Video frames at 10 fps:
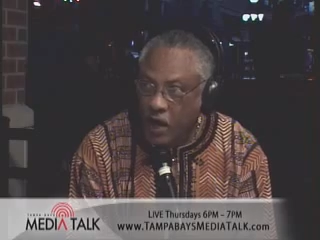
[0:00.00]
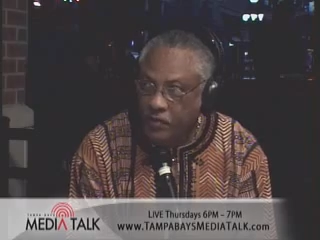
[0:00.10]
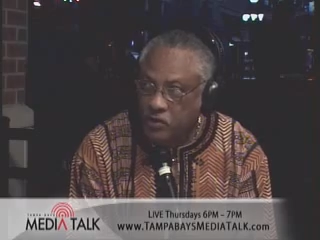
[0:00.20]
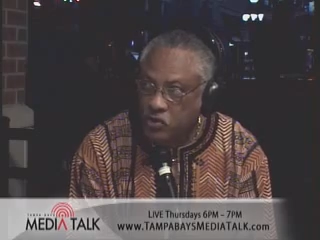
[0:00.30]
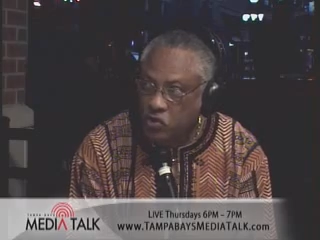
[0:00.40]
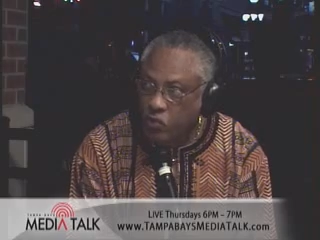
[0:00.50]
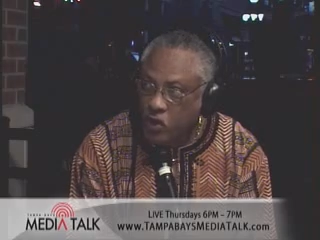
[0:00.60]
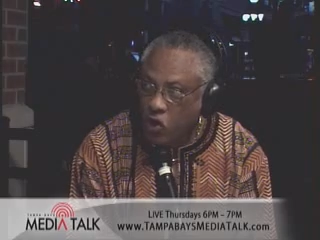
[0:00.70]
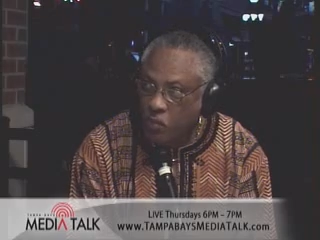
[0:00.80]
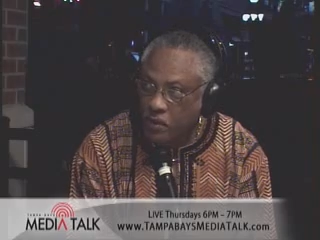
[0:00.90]
we got the school
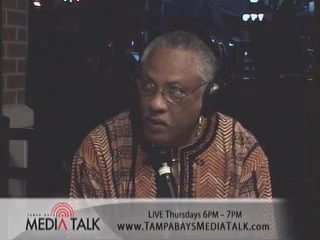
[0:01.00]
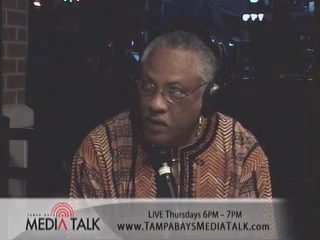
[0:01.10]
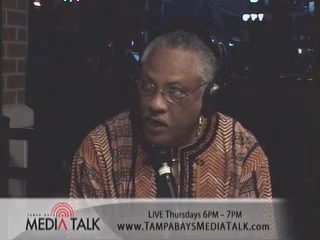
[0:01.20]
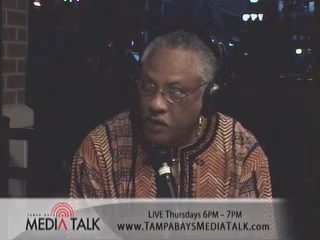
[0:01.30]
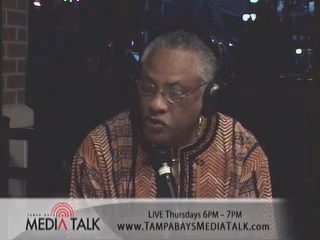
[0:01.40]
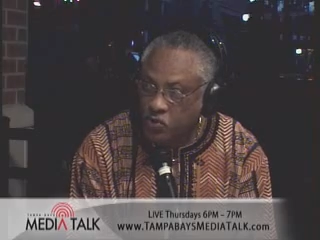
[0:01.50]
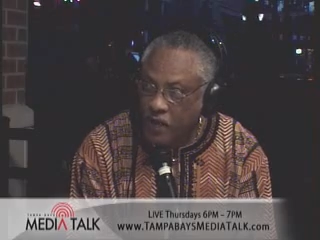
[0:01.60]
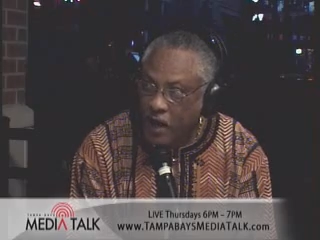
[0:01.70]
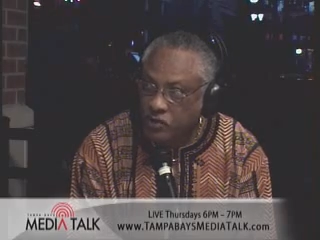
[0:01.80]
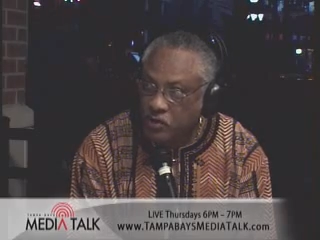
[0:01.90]
reopened in
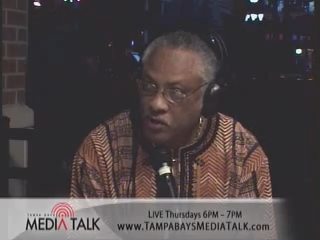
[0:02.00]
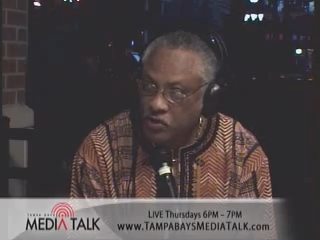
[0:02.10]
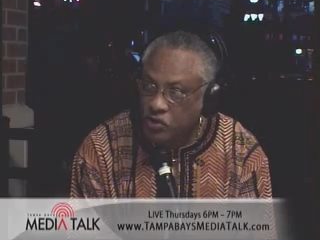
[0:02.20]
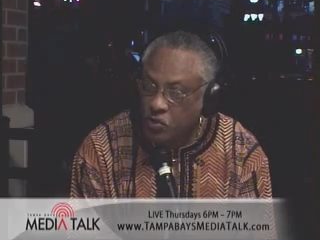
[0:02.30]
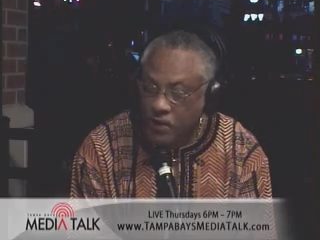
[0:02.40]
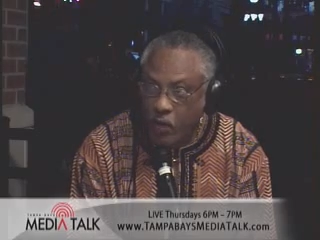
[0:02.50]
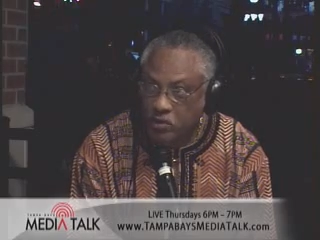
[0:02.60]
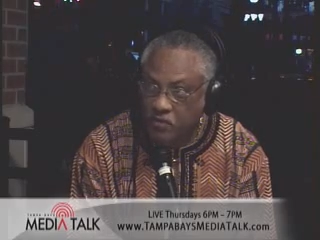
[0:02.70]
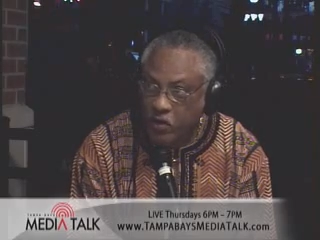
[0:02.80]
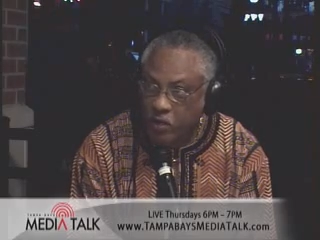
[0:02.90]
2002, and that
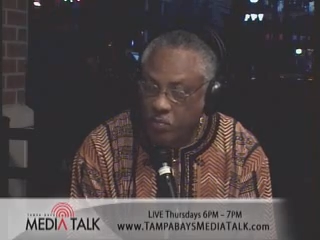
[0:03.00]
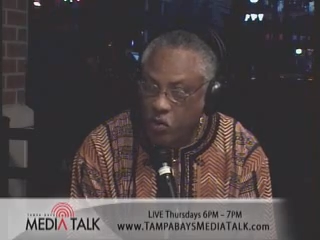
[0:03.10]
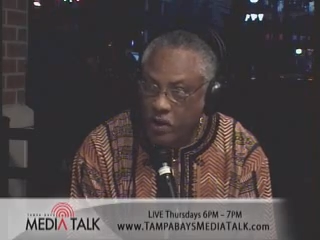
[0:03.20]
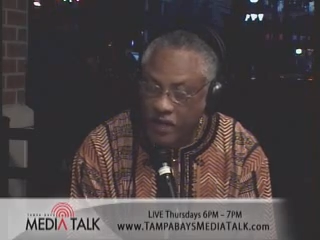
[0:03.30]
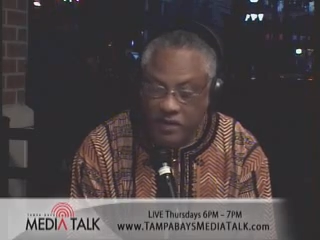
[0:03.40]
was very important.